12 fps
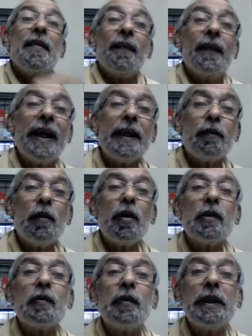that
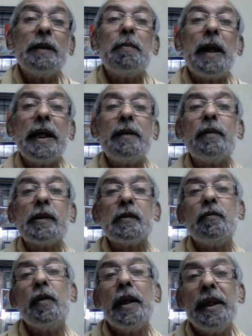was when the mind was
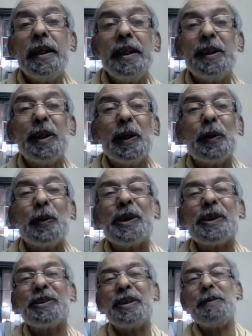dwelling in the lower
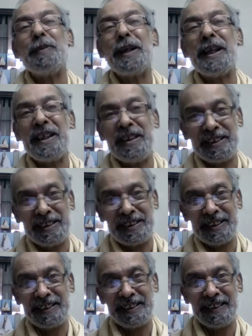three
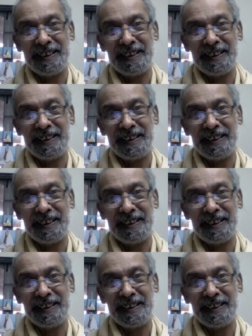planes.